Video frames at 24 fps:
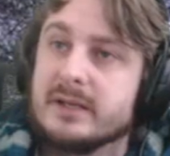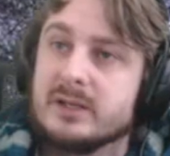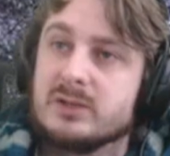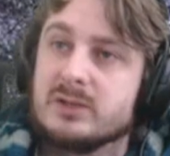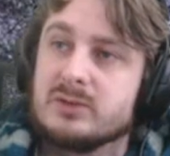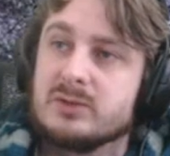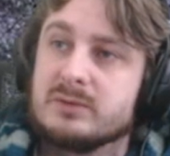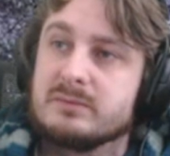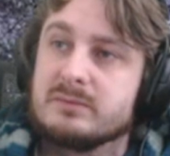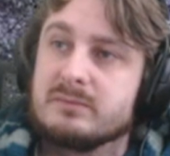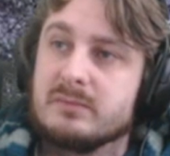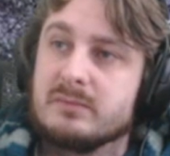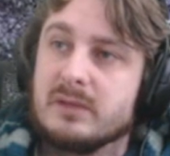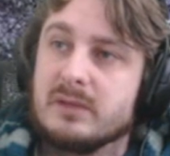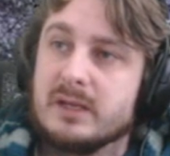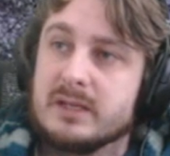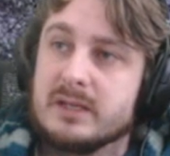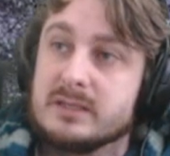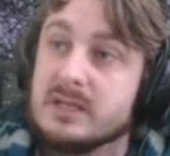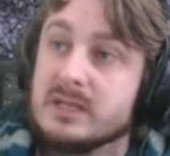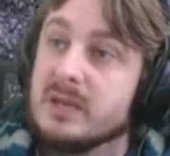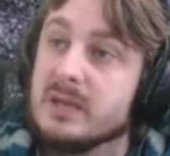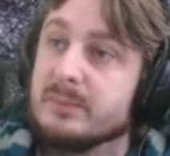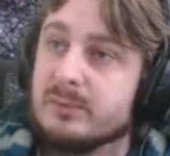good
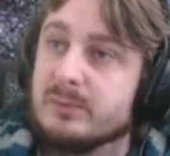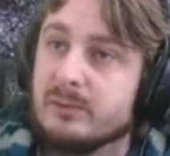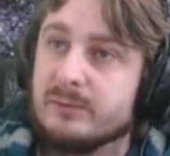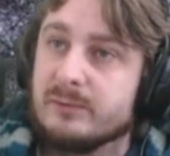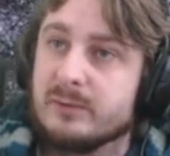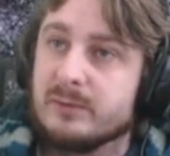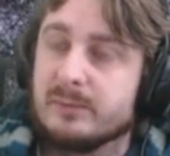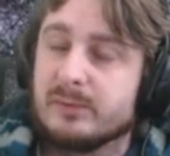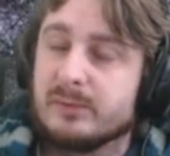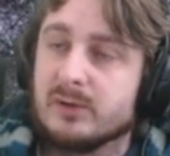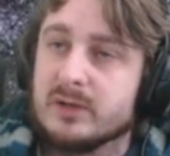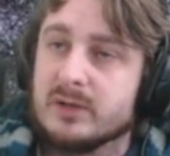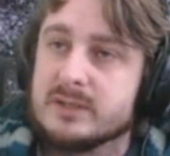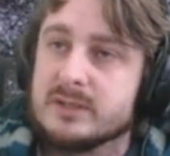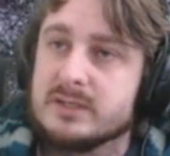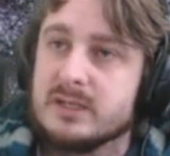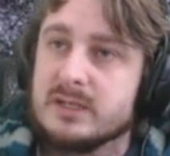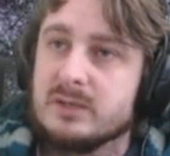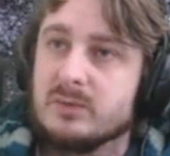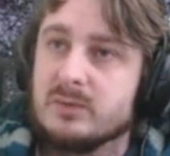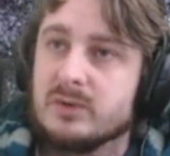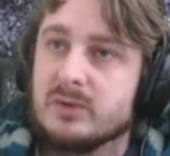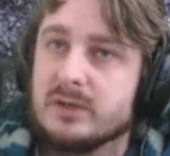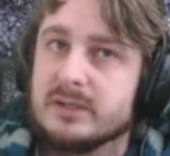example for
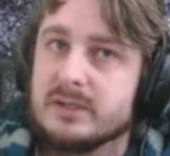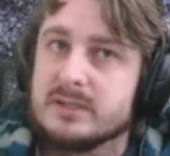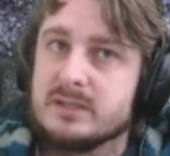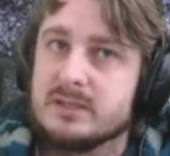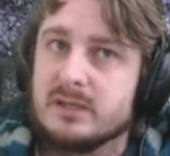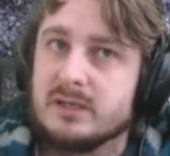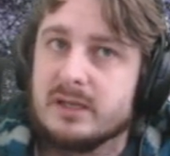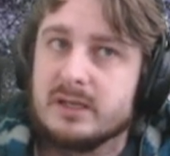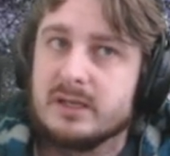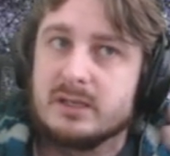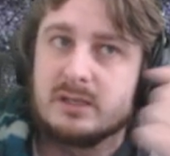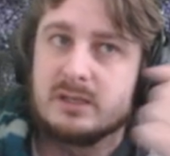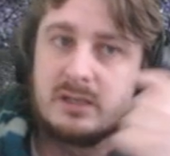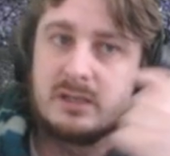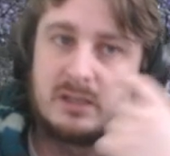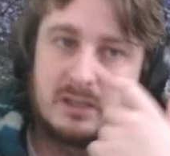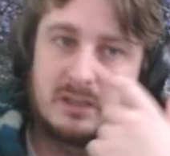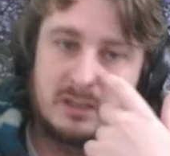proxy, where it's like,